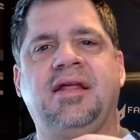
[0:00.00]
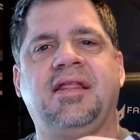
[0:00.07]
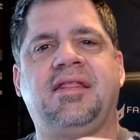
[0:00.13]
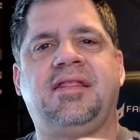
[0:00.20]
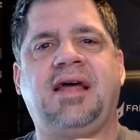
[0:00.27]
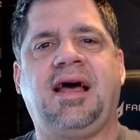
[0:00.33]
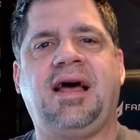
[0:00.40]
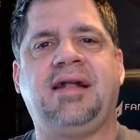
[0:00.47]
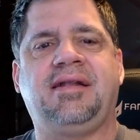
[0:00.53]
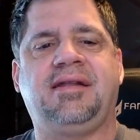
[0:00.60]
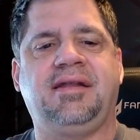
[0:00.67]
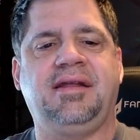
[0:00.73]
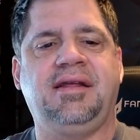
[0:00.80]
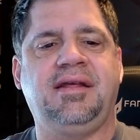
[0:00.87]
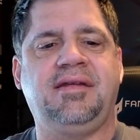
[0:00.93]

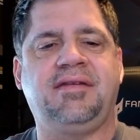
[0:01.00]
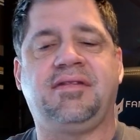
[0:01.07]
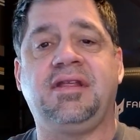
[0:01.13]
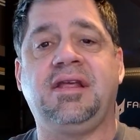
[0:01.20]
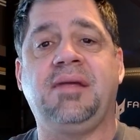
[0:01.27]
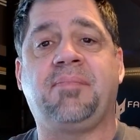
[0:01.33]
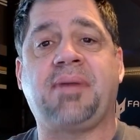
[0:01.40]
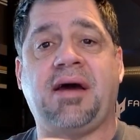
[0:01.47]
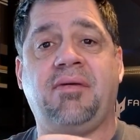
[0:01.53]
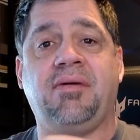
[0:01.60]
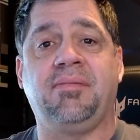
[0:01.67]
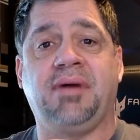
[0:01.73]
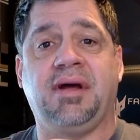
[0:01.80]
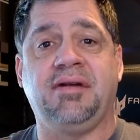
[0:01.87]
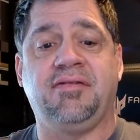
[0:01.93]
That is the
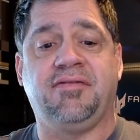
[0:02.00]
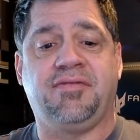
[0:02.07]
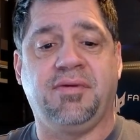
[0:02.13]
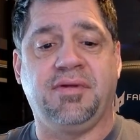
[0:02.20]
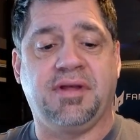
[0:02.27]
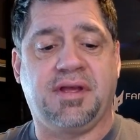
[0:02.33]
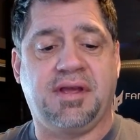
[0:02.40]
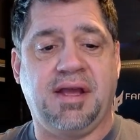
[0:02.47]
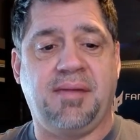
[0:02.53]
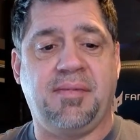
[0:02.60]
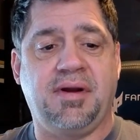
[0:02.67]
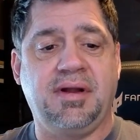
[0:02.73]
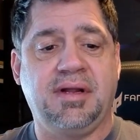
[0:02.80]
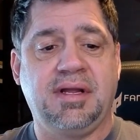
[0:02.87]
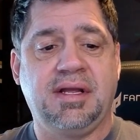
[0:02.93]
power button for the
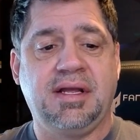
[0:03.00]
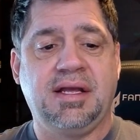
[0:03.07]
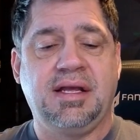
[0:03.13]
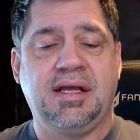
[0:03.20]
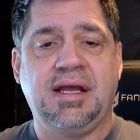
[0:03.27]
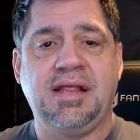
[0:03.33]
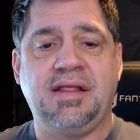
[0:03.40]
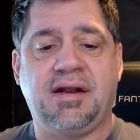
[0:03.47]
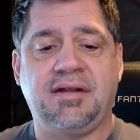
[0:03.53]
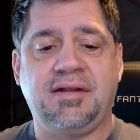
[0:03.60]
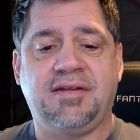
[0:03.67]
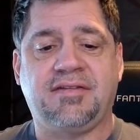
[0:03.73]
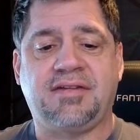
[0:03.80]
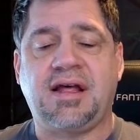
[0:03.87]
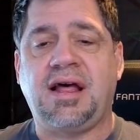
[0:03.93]
camera. And then on
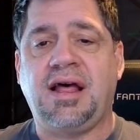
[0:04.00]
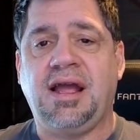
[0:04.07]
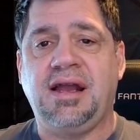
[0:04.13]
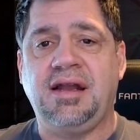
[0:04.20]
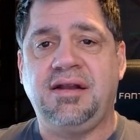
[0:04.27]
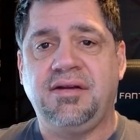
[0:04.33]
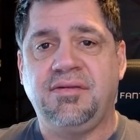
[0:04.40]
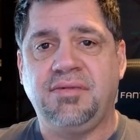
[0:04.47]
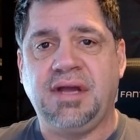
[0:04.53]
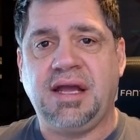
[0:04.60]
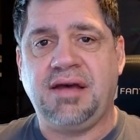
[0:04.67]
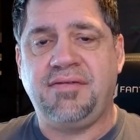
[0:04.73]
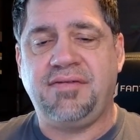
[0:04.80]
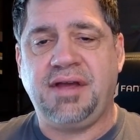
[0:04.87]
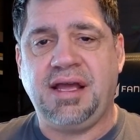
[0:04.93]
the side, we
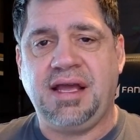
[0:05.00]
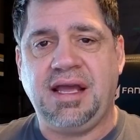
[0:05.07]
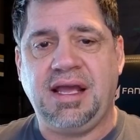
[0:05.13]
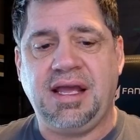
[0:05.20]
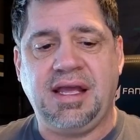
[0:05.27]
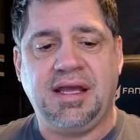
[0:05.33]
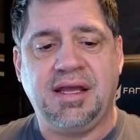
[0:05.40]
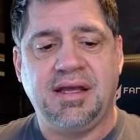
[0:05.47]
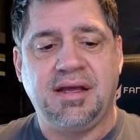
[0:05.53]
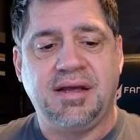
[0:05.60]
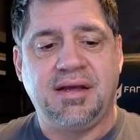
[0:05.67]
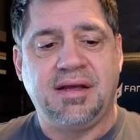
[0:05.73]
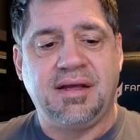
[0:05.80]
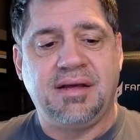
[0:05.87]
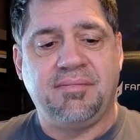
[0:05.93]
have a
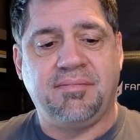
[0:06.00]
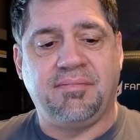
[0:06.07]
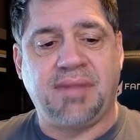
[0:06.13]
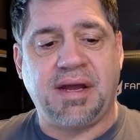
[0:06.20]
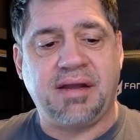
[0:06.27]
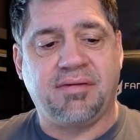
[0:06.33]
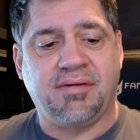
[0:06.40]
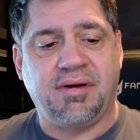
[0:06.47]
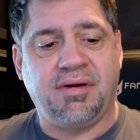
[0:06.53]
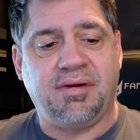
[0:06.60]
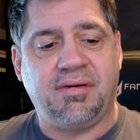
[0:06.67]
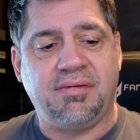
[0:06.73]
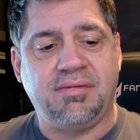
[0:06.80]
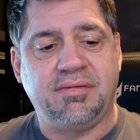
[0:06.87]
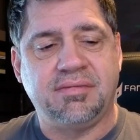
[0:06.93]

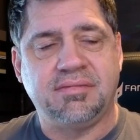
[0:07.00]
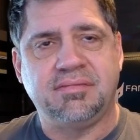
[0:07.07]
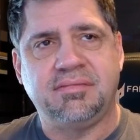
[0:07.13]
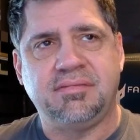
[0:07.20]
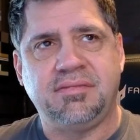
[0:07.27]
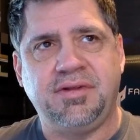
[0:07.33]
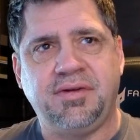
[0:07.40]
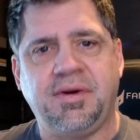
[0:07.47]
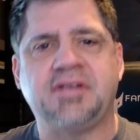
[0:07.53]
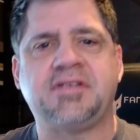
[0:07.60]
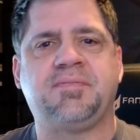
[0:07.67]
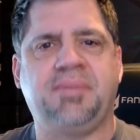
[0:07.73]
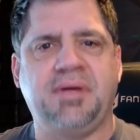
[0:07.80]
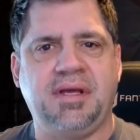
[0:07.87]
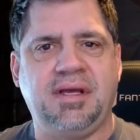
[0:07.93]
micro
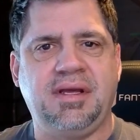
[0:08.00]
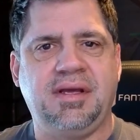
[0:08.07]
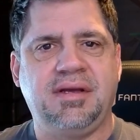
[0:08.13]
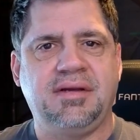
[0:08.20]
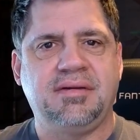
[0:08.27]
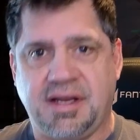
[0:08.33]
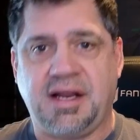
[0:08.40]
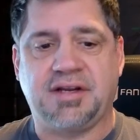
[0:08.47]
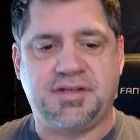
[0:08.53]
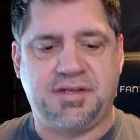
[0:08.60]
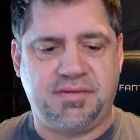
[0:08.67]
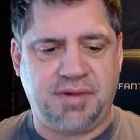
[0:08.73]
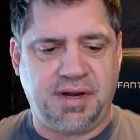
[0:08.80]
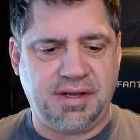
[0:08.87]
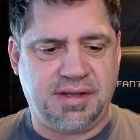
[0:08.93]
USB
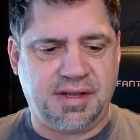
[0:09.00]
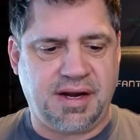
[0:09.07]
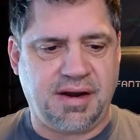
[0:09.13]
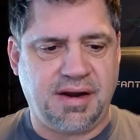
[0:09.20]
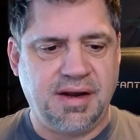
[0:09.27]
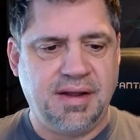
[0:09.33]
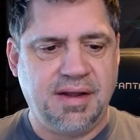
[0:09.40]
connection right there.